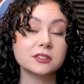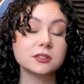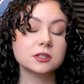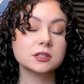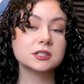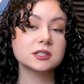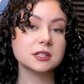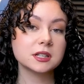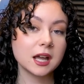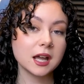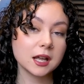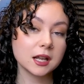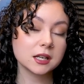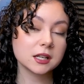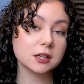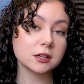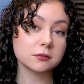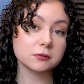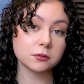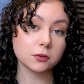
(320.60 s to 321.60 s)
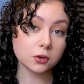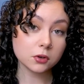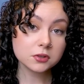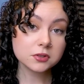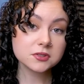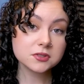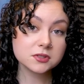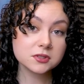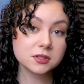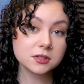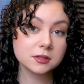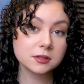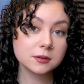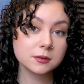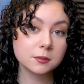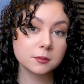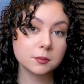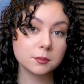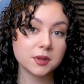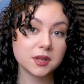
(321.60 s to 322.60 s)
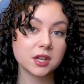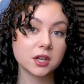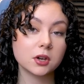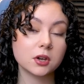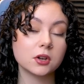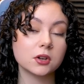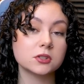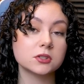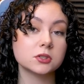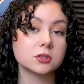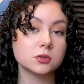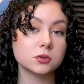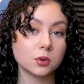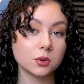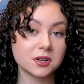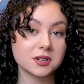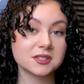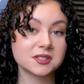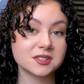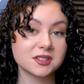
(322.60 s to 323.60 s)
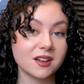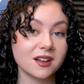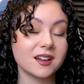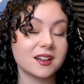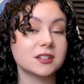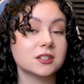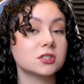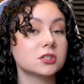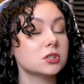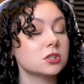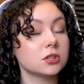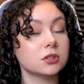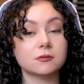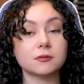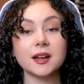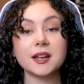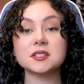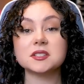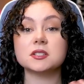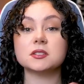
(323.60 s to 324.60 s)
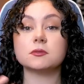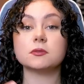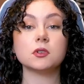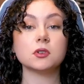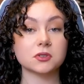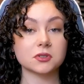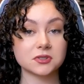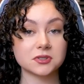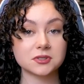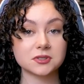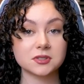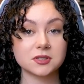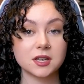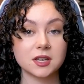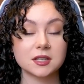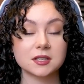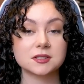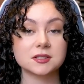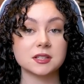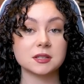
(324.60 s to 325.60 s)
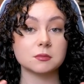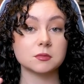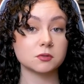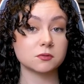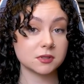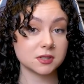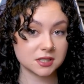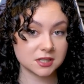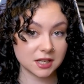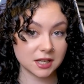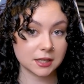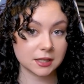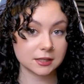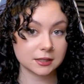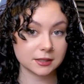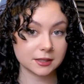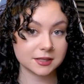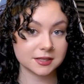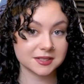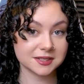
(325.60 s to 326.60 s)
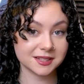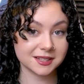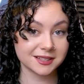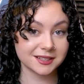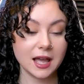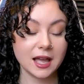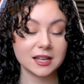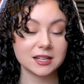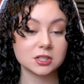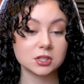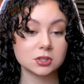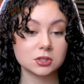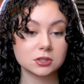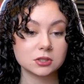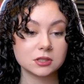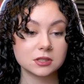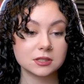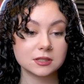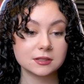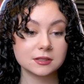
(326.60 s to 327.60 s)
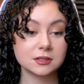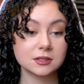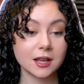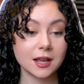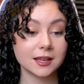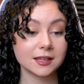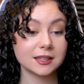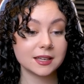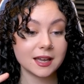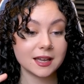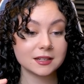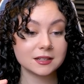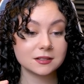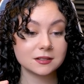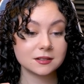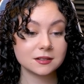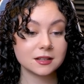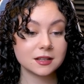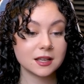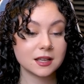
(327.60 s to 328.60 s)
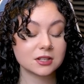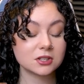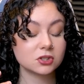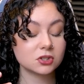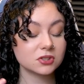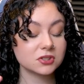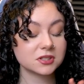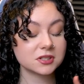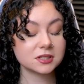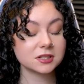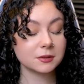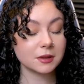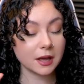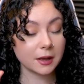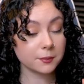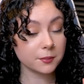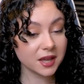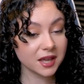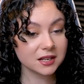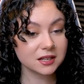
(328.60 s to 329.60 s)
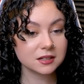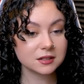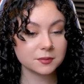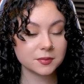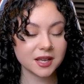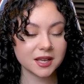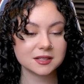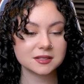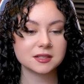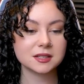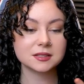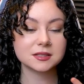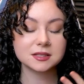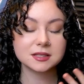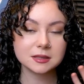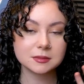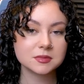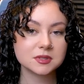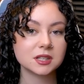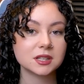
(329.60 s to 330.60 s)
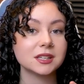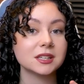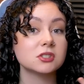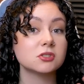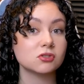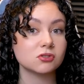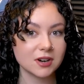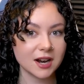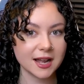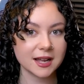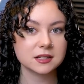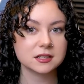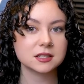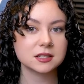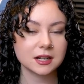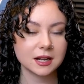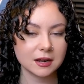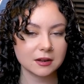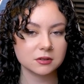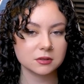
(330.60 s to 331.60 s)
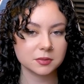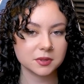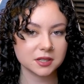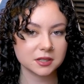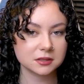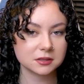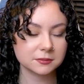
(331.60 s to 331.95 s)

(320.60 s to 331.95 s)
Neither did any of us, because your side to the rest of us seemed ridiculous. And again, just opinion based, it seems like you dragged it out a